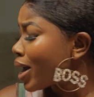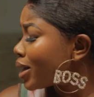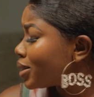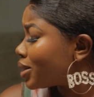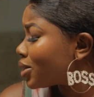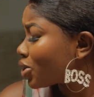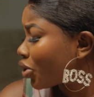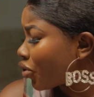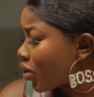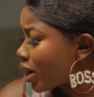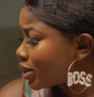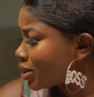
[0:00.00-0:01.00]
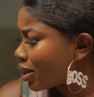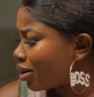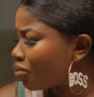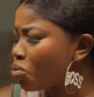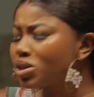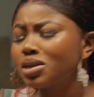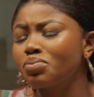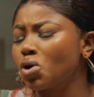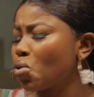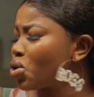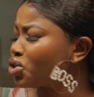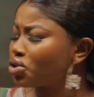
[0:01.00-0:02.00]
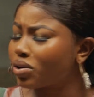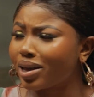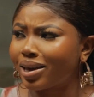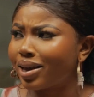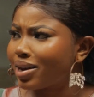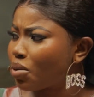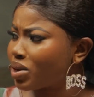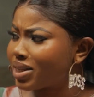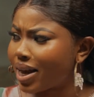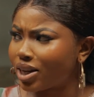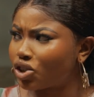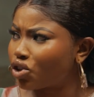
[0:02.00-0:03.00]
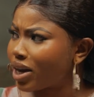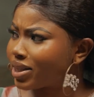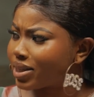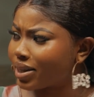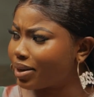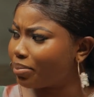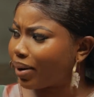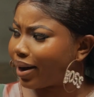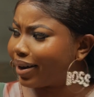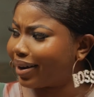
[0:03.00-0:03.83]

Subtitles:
It is creative. What be your question again? Now, wait till I try to think back.